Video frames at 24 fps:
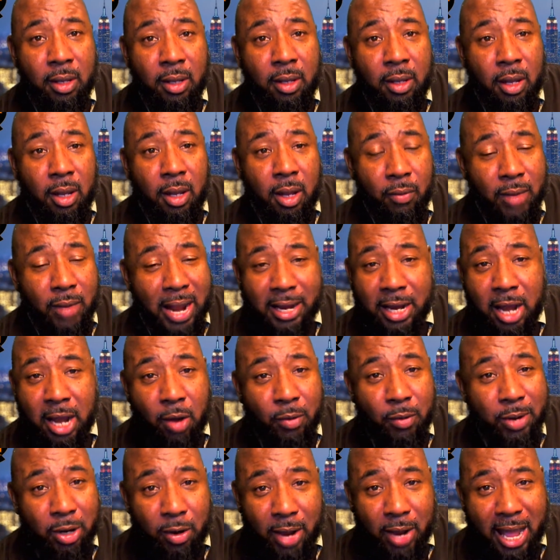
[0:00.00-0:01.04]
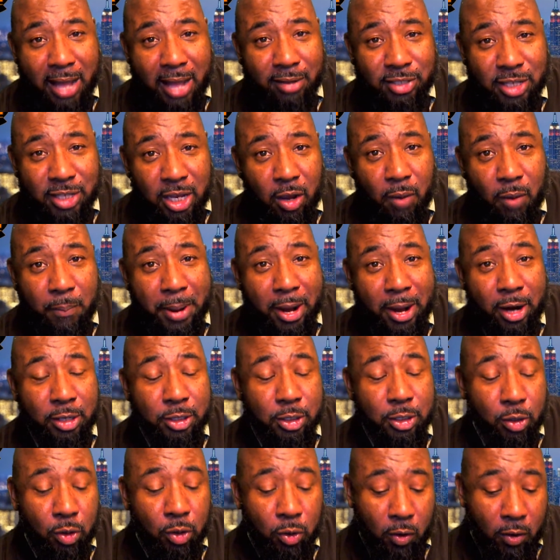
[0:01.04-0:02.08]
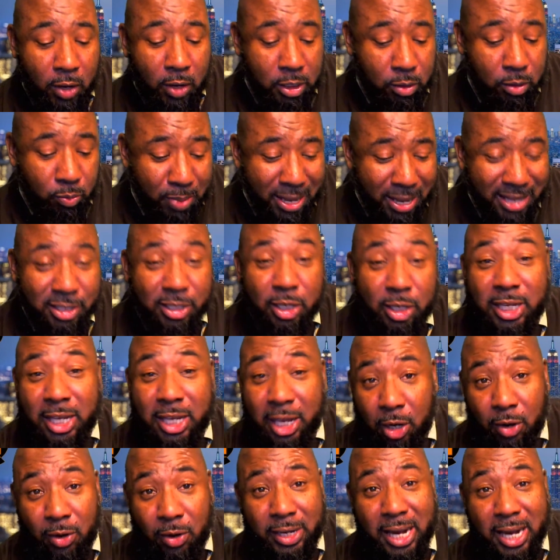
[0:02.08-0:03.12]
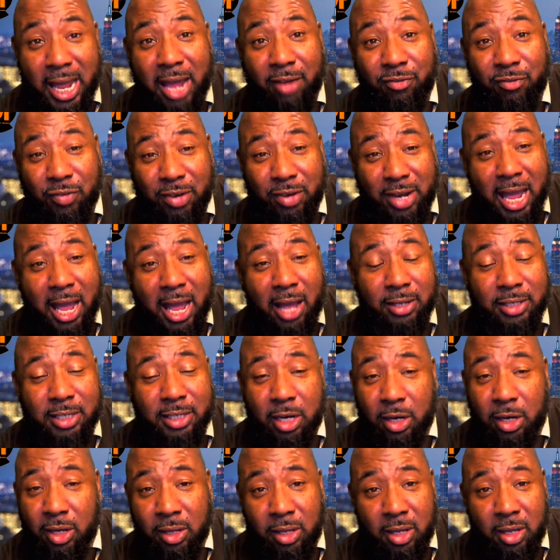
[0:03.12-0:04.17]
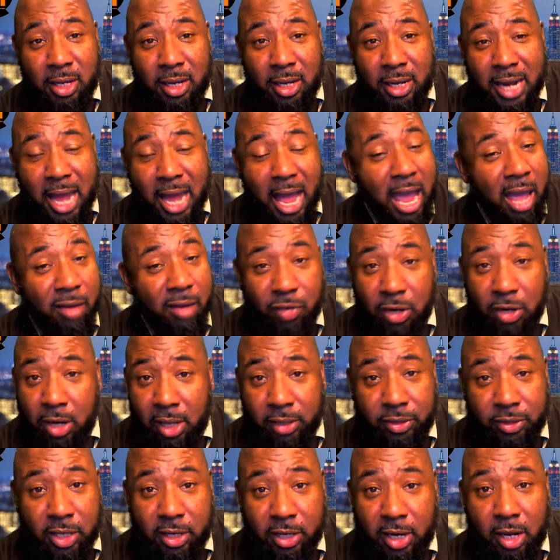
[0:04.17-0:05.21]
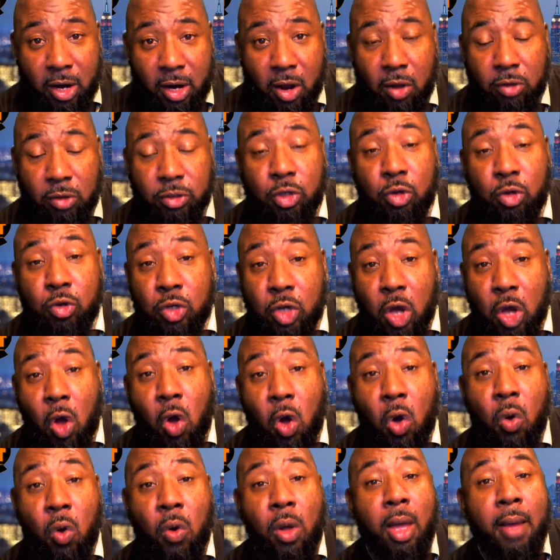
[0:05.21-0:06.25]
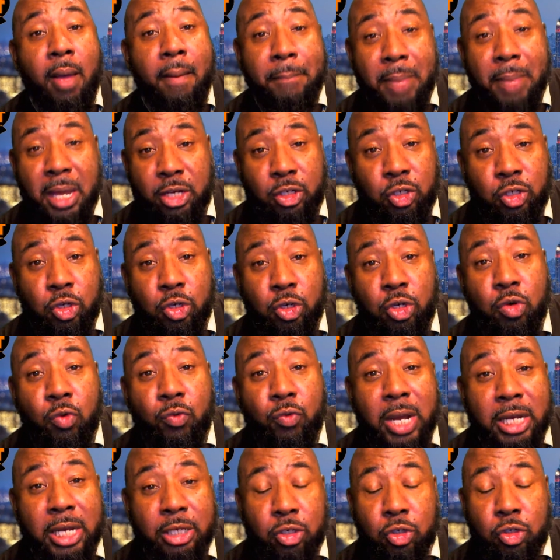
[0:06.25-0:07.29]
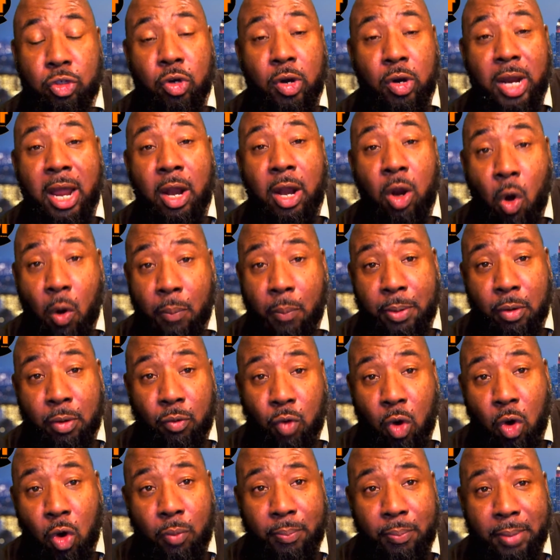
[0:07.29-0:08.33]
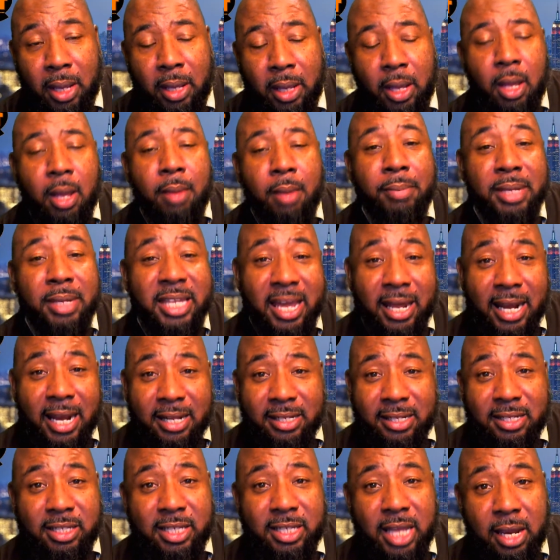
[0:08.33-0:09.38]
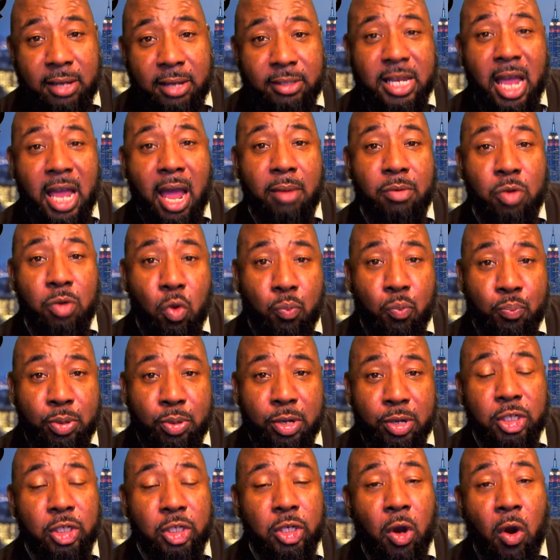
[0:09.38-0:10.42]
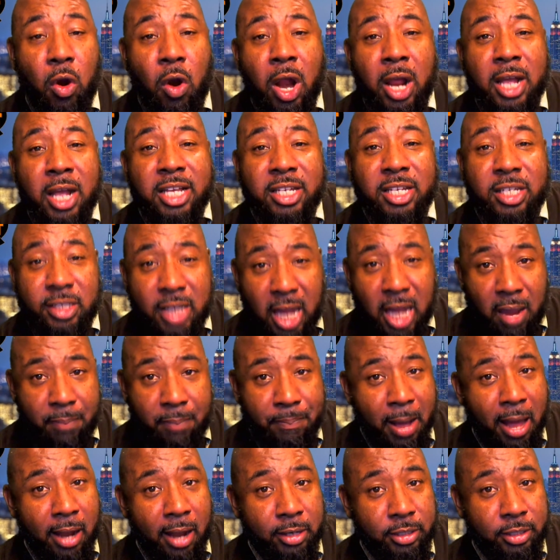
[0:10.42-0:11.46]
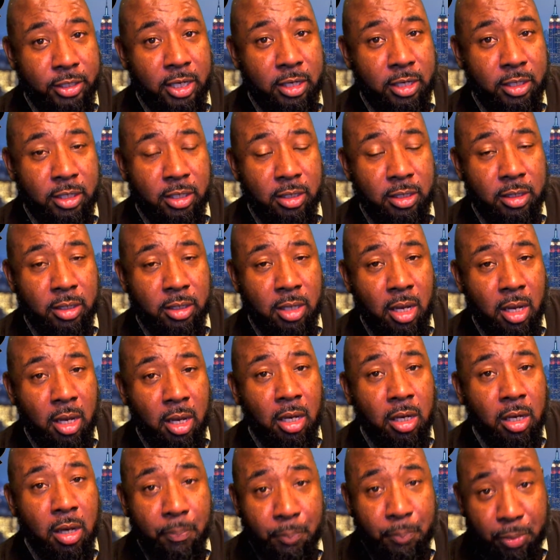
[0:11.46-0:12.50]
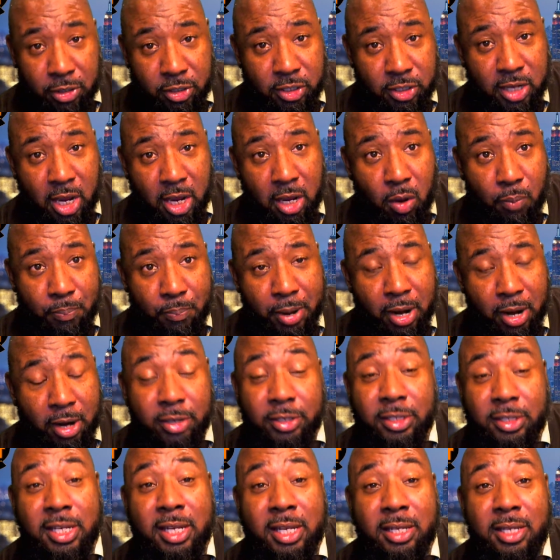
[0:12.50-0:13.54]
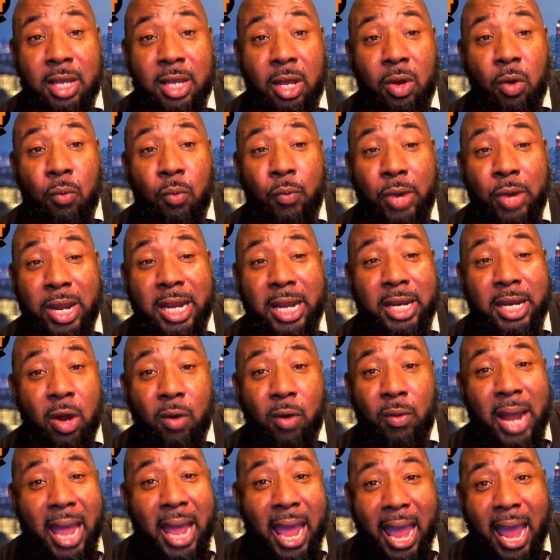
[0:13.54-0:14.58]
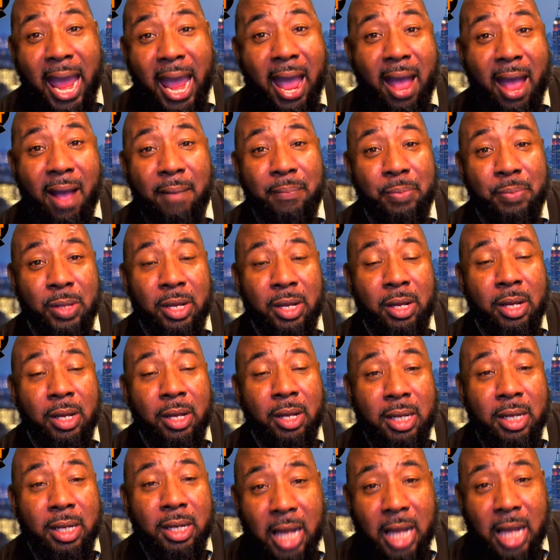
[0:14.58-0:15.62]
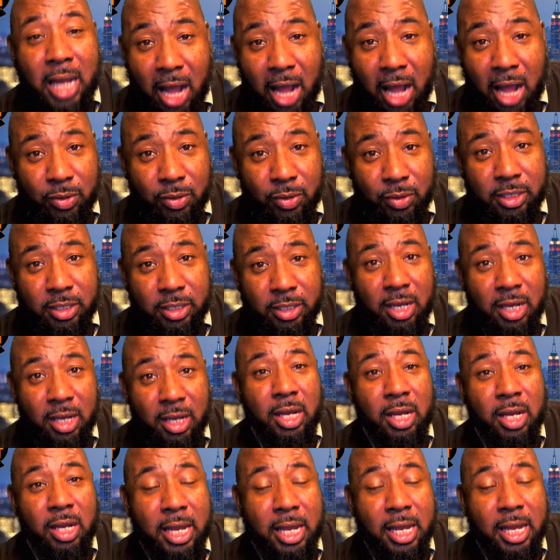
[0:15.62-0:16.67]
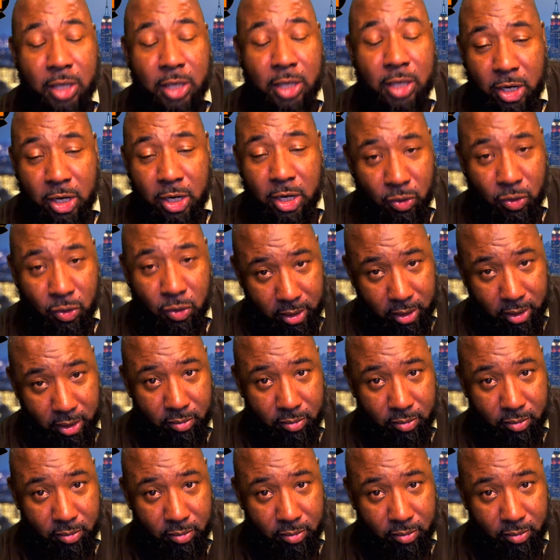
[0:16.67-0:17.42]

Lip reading: right now. We don't have single payer, so it's best to get on that for now instead of not having nothing at all. So go make sure you register at open enrollment. But yet at the same time, you push your state politicians to push single payer, since we don't have the Congress that's going to do it.